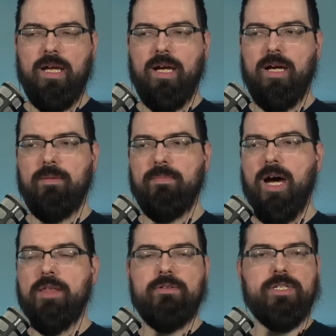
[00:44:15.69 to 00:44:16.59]

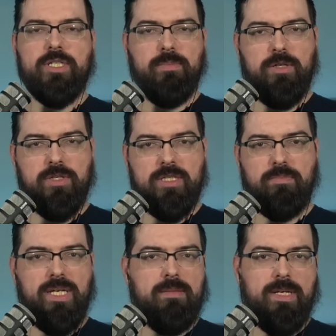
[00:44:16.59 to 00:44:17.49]
other distributions
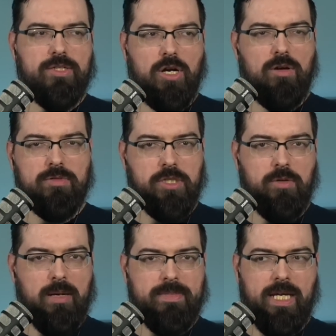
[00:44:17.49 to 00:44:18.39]
beat Manjaro to
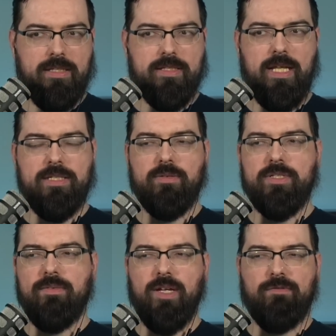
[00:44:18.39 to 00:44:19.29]
updates and that sort of
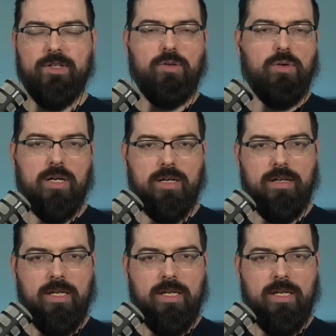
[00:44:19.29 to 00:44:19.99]
stuff, like Fedora.